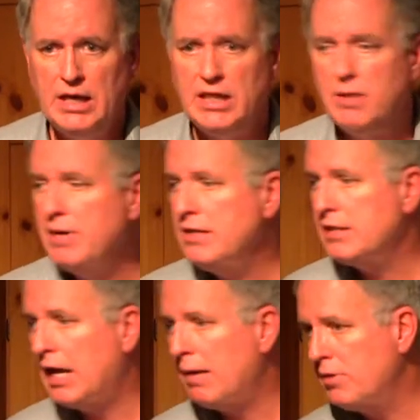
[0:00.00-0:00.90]
In the
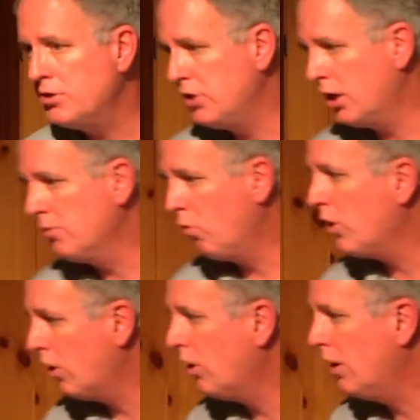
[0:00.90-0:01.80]
meantime, this young
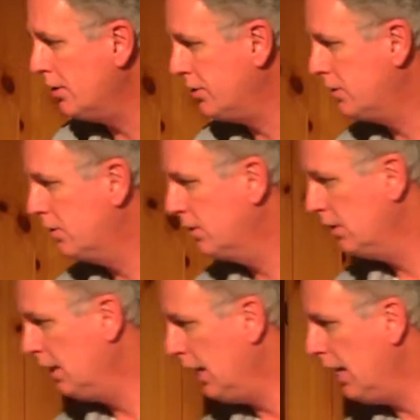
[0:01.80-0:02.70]
boy, Ernest,
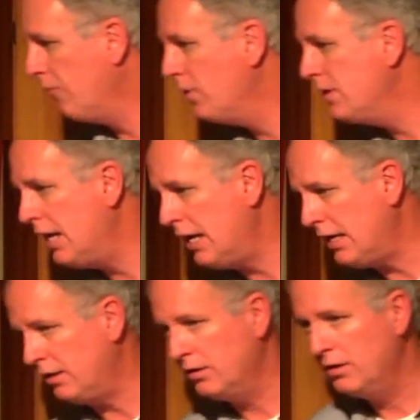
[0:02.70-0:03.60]
every
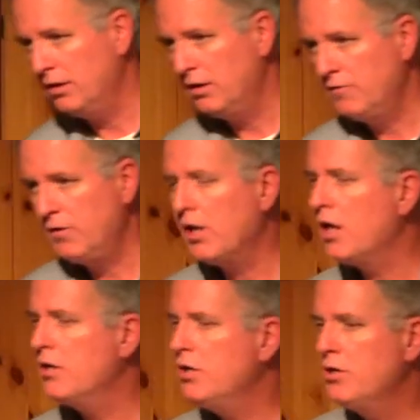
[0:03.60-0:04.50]
day felt
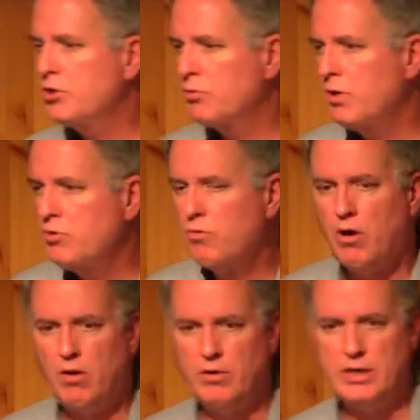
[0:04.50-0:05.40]
unusually
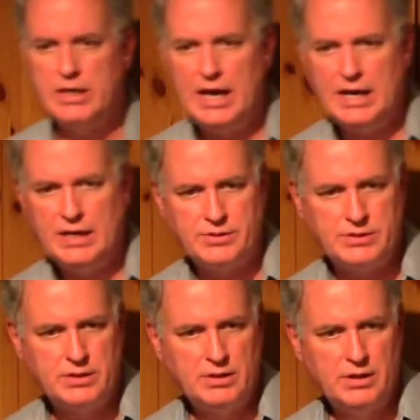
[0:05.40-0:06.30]
drawn to gaze